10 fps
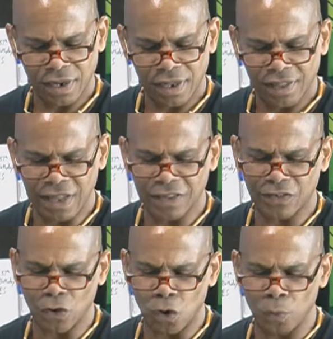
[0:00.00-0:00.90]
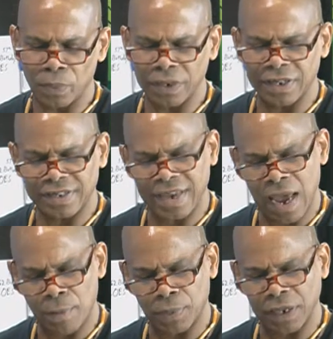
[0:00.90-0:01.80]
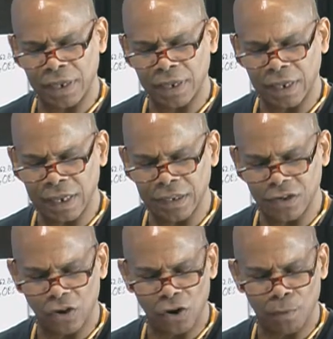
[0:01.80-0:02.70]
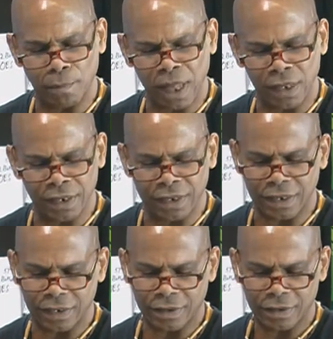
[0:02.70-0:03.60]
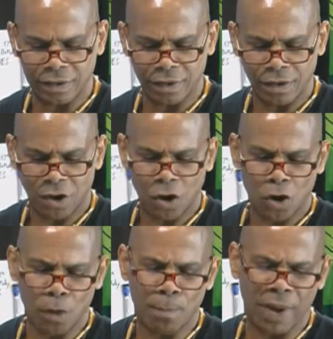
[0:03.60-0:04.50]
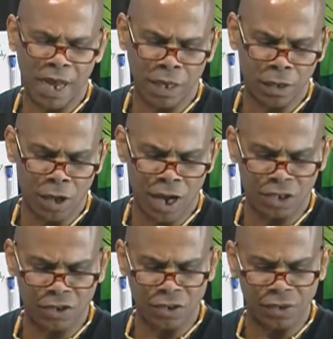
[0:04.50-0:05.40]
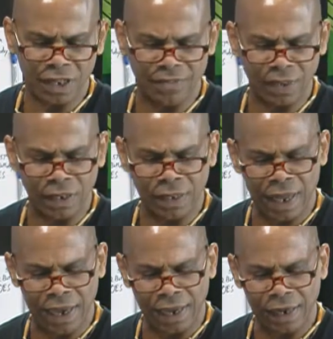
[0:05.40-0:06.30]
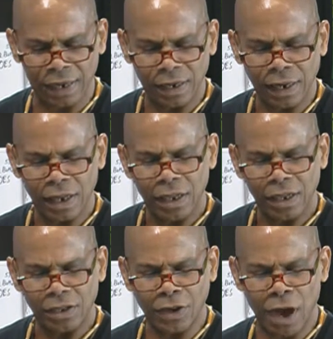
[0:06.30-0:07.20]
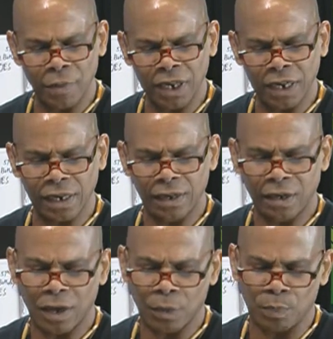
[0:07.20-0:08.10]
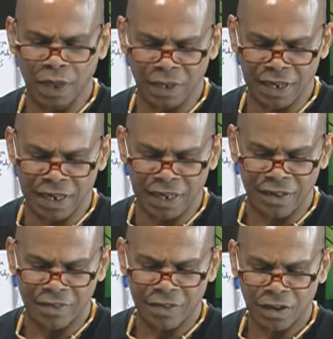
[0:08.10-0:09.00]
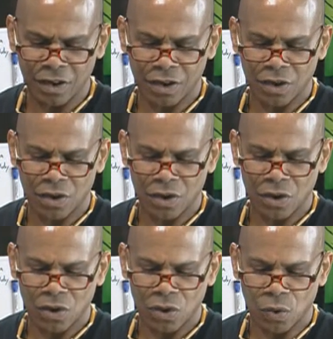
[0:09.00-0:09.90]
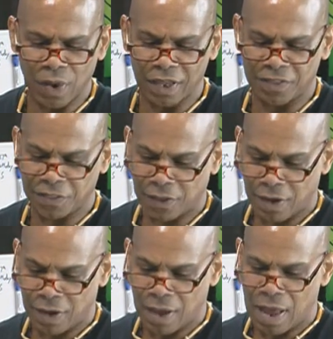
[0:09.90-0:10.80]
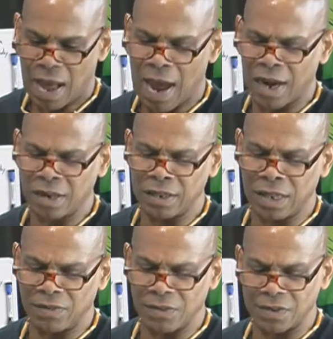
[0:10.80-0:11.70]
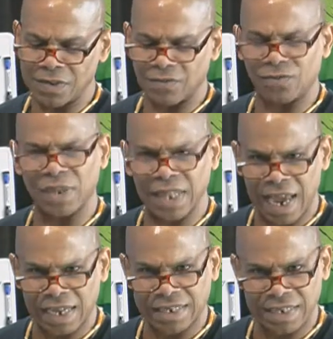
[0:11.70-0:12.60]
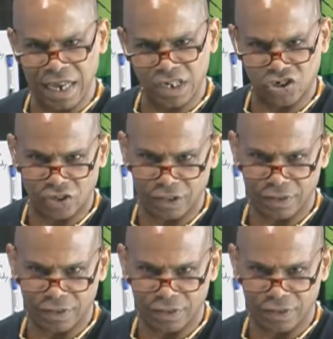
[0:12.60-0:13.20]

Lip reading: that's open to tapping into her melanin, her biological living light, dominant abilities with higher levels of relaxation.